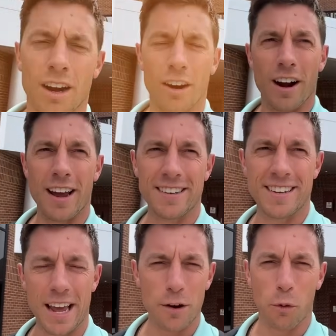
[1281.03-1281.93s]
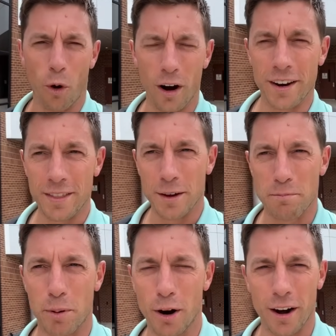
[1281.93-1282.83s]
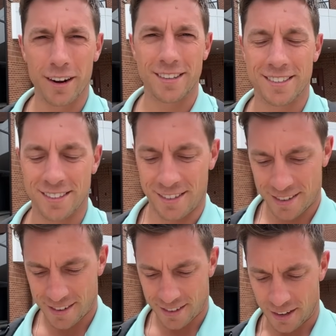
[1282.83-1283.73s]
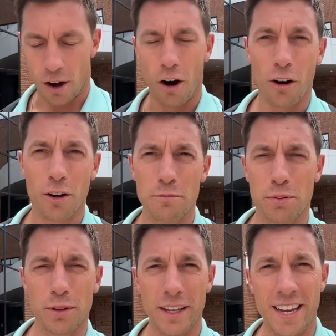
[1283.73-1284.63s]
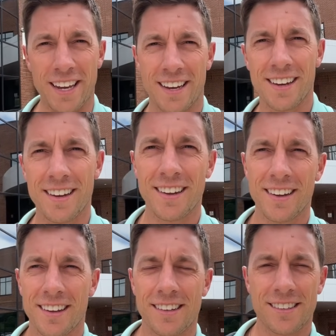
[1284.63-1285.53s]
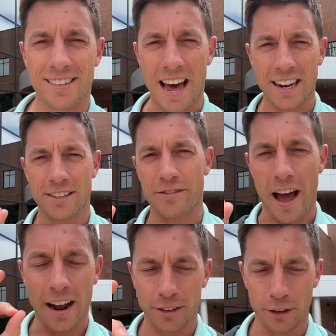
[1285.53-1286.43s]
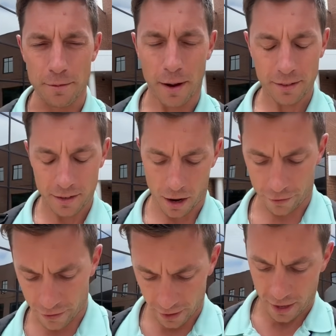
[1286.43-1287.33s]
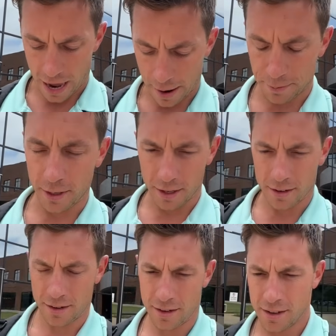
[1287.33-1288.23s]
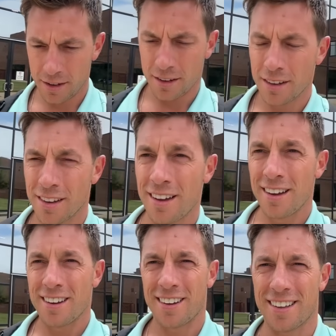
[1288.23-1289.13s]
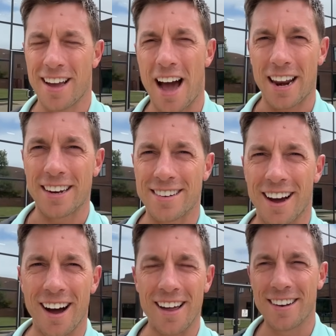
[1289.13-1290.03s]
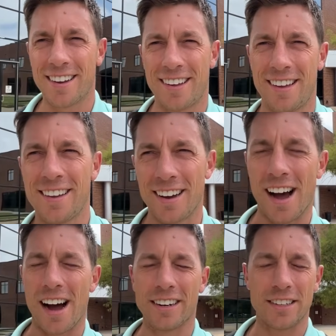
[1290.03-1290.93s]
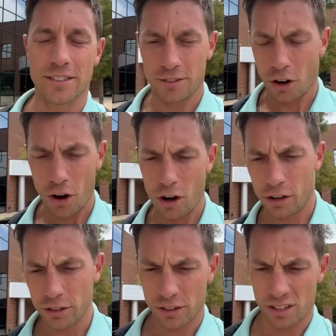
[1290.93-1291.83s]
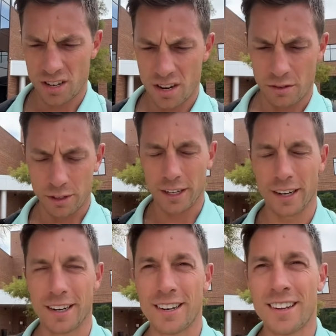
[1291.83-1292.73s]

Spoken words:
All right, day 1 in the books, all complete, satisfactory. Myself and the captain got it done. I did stalls, we did